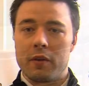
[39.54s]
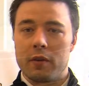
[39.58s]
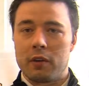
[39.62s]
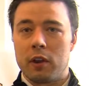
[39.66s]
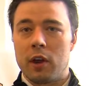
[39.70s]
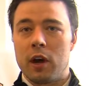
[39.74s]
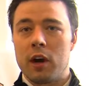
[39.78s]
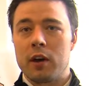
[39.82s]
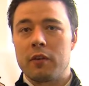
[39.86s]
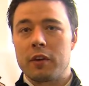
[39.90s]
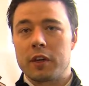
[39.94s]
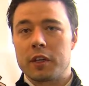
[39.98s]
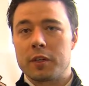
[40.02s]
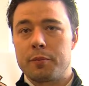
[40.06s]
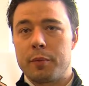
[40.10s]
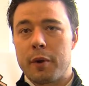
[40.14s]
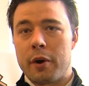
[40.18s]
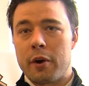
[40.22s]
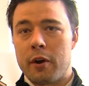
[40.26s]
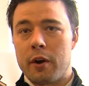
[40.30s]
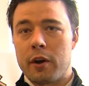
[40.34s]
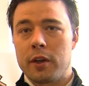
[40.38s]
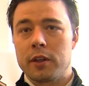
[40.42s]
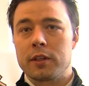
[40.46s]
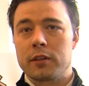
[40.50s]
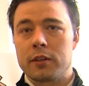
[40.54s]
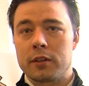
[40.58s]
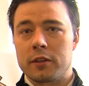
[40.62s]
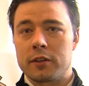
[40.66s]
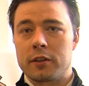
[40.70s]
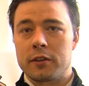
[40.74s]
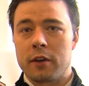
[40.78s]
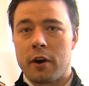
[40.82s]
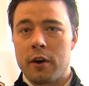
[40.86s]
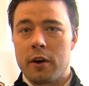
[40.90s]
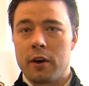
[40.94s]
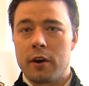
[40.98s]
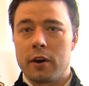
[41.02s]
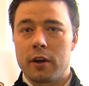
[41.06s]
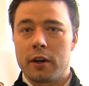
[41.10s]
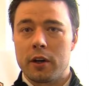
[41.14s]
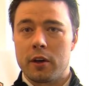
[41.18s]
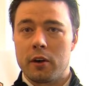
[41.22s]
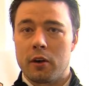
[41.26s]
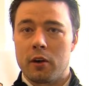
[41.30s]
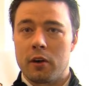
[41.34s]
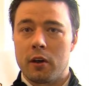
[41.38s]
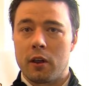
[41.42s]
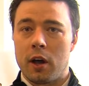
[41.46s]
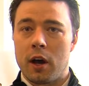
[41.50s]
have a lot of experience to start.
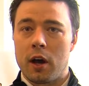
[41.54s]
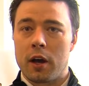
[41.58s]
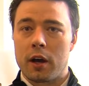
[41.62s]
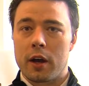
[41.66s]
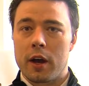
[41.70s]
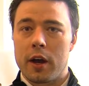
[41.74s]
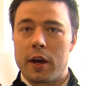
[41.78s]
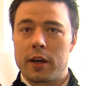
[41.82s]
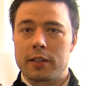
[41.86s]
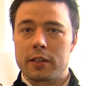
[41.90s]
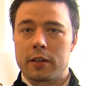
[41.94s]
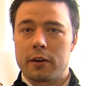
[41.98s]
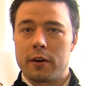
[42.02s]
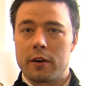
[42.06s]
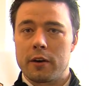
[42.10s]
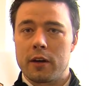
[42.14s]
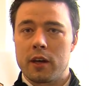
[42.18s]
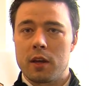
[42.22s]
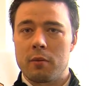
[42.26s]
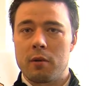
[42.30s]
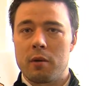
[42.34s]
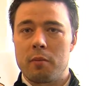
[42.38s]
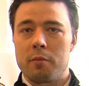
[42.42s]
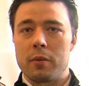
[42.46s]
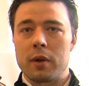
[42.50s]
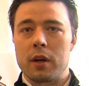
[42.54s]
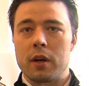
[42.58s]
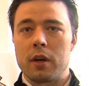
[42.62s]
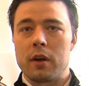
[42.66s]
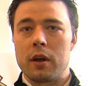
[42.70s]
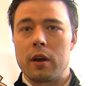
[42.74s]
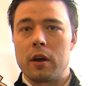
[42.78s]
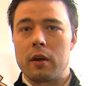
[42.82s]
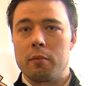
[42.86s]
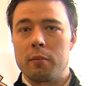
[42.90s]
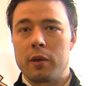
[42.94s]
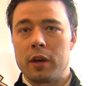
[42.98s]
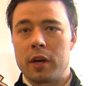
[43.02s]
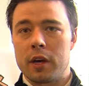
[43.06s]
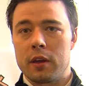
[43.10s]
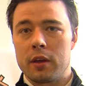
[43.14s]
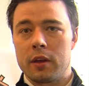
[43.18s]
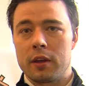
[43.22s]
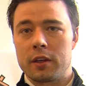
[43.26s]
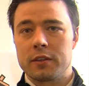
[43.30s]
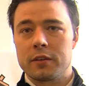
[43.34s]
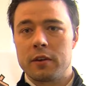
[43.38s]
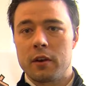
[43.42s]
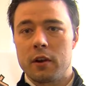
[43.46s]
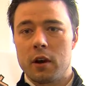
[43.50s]
You know, a lot of guys on our team have been, been in
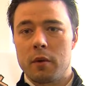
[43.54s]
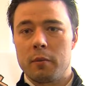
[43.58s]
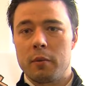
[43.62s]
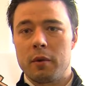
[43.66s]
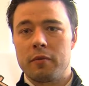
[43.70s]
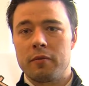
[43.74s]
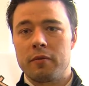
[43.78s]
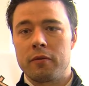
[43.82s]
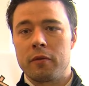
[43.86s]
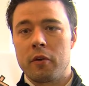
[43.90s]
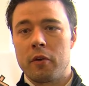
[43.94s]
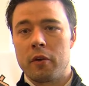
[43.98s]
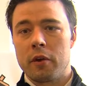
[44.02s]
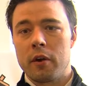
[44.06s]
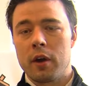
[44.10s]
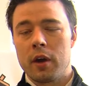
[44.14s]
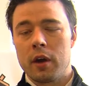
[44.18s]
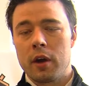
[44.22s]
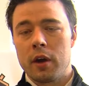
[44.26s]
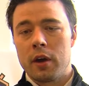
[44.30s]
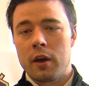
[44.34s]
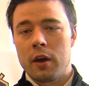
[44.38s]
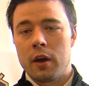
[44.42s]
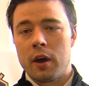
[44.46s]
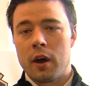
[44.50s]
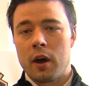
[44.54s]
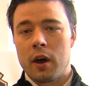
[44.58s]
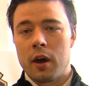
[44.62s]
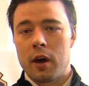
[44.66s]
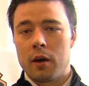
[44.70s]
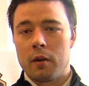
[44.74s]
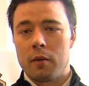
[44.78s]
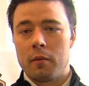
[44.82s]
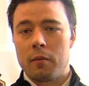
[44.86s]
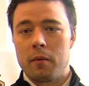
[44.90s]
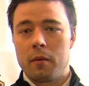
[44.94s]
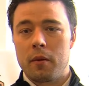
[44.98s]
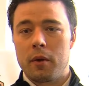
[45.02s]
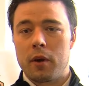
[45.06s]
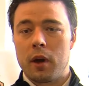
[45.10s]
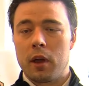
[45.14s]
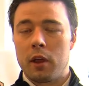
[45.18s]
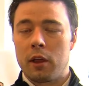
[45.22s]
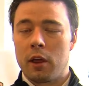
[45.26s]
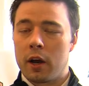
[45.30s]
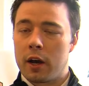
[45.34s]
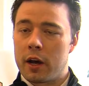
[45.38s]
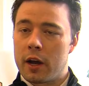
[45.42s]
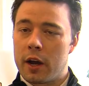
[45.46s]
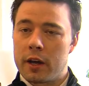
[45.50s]
this tournament before. Uh,
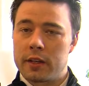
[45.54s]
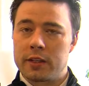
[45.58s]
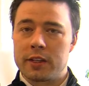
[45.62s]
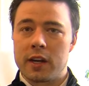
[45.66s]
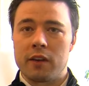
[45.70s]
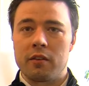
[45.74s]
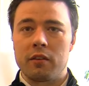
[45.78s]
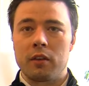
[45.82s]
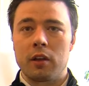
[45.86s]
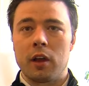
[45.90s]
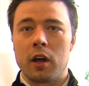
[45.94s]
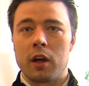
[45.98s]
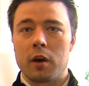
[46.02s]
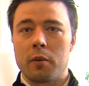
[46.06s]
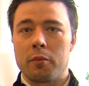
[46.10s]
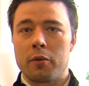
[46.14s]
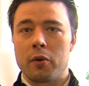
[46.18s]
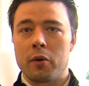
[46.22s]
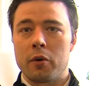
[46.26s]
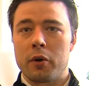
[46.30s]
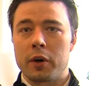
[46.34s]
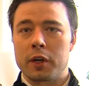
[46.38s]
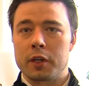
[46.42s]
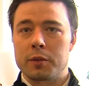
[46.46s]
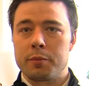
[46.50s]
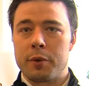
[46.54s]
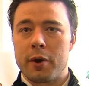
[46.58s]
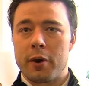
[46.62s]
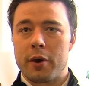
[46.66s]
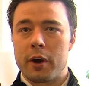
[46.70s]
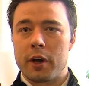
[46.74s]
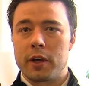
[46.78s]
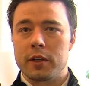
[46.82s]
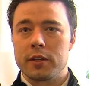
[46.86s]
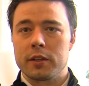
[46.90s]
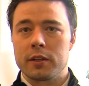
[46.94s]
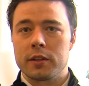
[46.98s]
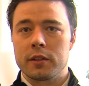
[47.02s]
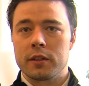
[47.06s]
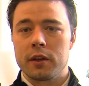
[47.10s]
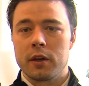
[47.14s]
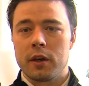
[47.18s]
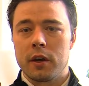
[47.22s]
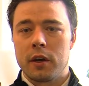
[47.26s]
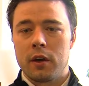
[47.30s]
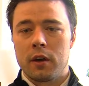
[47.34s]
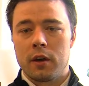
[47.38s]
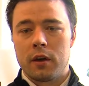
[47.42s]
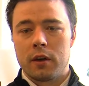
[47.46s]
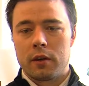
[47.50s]
a lot of guys have a lot of pro experience
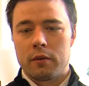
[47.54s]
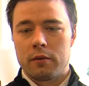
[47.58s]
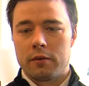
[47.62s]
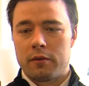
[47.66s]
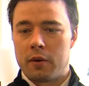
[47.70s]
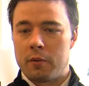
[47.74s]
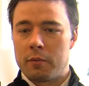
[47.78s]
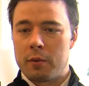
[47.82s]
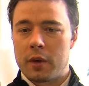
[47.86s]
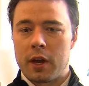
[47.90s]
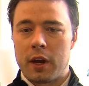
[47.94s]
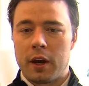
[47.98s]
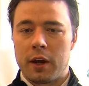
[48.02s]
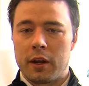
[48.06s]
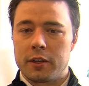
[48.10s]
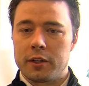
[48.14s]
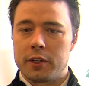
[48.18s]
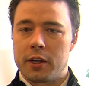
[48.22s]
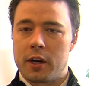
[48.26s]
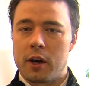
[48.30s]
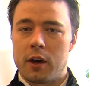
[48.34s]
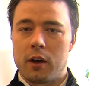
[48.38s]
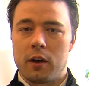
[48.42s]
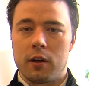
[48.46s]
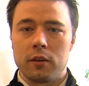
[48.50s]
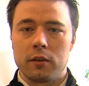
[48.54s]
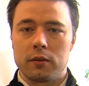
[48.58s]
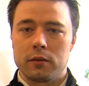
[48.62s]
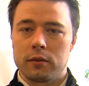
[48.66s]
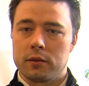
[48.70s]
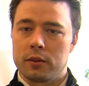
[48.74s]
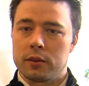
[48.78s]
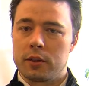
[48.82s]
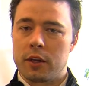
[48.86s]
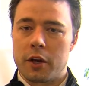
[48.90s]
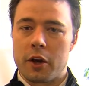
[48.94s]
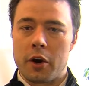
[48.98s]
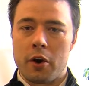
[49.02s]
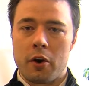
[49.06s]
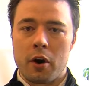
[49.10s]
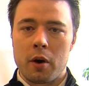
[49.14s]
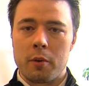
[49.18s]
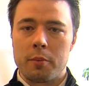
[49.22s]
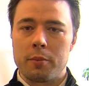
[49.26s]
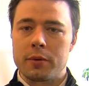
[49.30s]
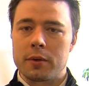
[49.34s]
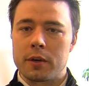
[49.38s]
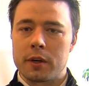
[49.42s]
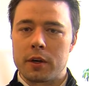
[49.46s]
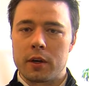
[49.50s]
from the NHL to
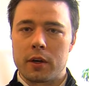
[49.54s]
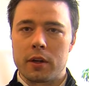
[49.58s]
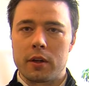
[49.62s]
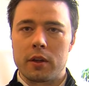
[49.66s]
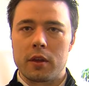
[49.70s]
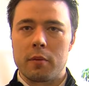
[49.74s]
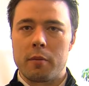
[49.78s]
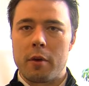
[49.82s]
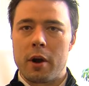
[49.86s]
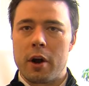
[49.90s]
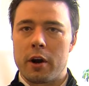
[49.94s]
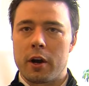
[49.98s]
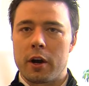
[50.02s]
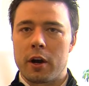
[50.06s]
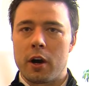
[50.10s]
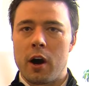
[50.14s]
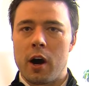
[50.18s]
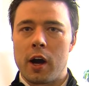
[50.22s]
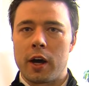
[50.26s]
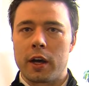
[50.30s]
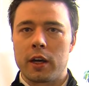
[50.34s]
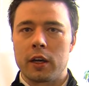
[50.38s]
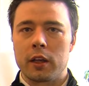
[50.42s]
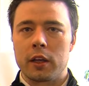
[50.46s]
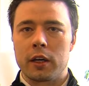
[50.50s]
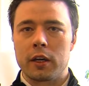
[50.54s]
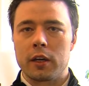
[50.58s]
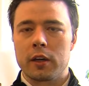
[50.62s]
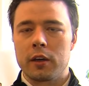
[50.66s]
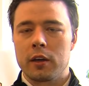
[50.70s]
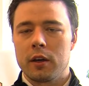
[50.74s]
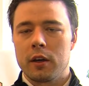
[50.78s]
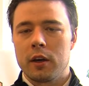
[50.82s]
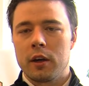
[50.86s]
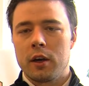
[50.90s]
Europe, to the American Hockey League.